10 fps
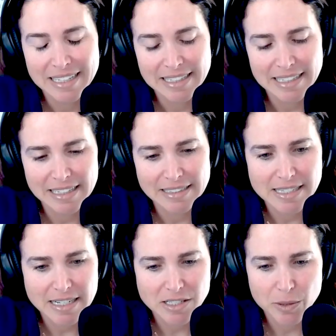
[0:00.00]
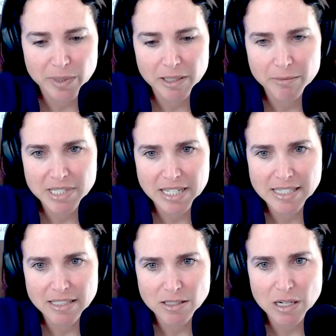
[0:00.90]
Yeah. And Dr. William
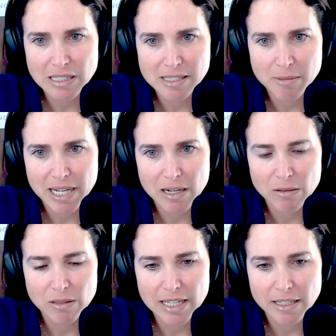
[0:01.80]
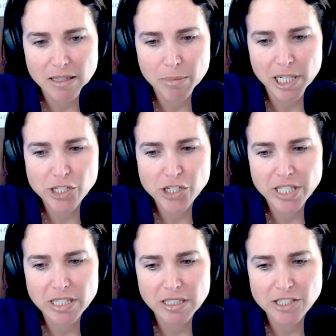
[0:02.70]
Dodson talks about like the punch
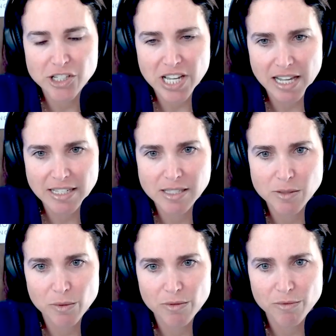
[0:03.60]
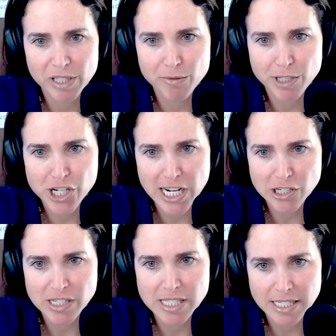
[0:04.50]
in the chest with
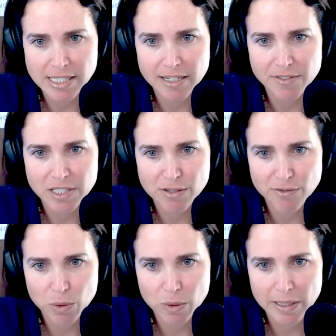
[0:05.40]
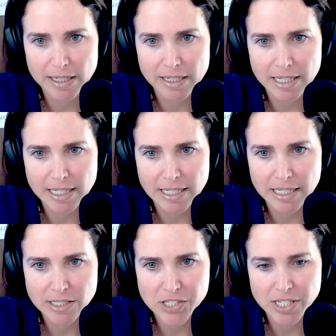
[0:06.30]
rejection sensitive dysphoria and
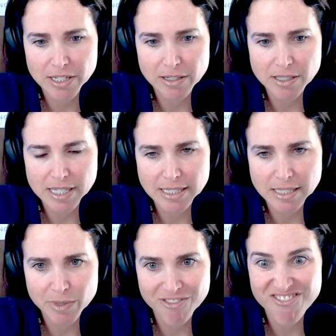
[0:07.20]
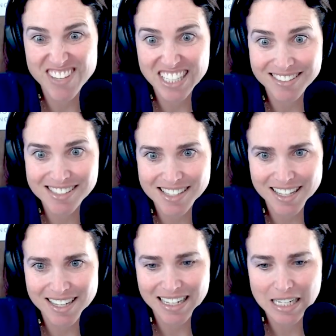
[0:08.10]
ADHDers. That's what it feels
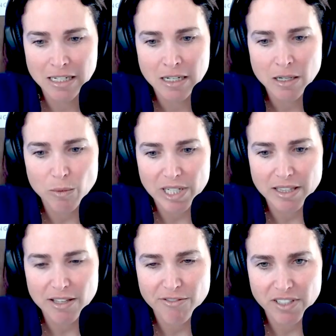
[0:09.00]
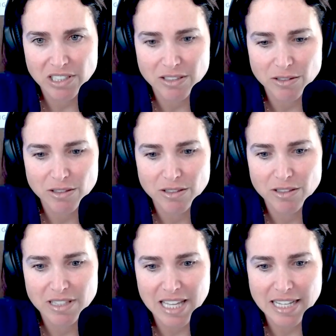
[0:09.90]
like mm-hmm. when they mm-hmm. feel
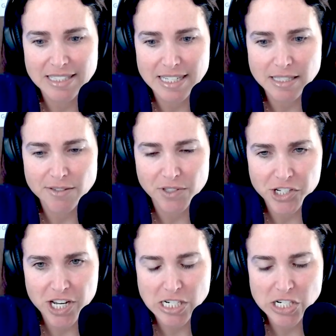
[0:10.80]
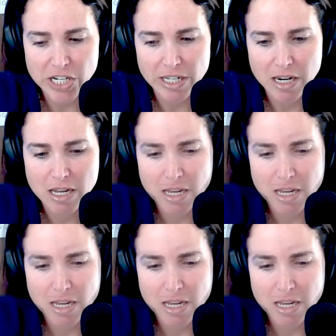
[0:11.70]
that sense of rejection.